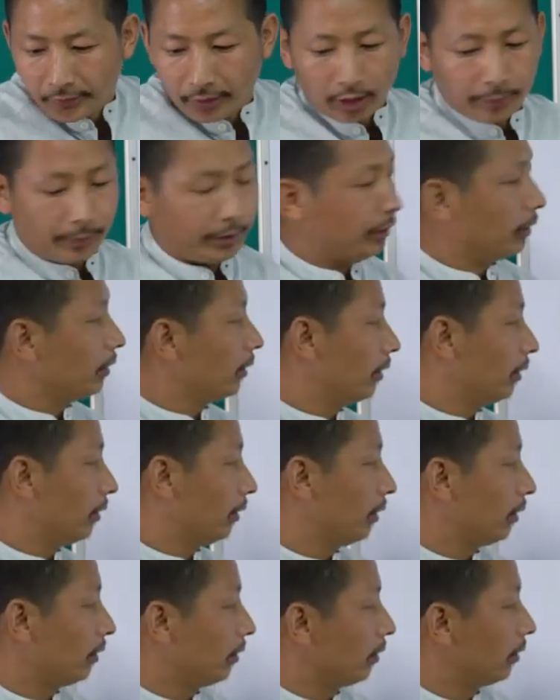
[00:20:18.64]
I mean,
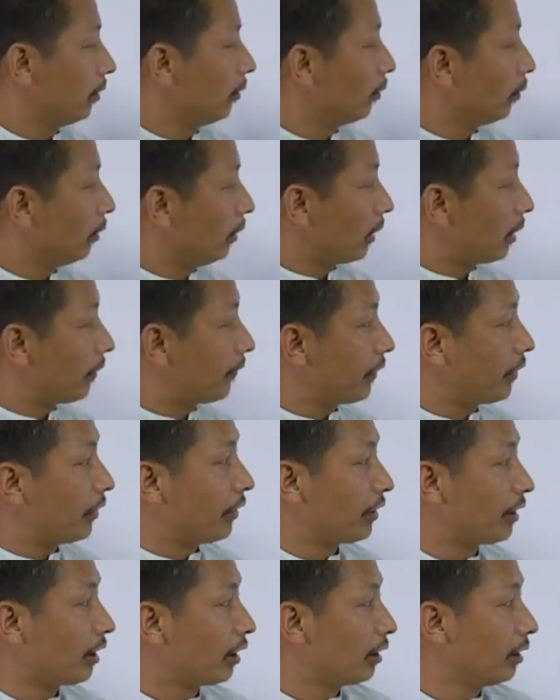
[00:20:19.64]
let's first
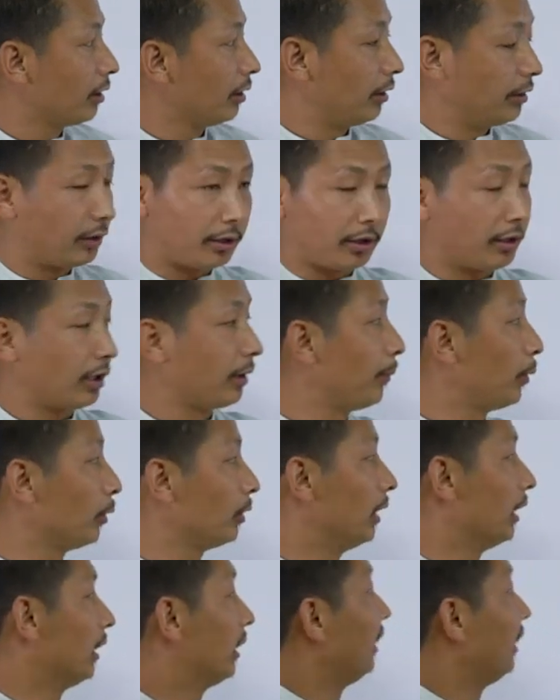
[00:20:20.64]
discuss, discuss about the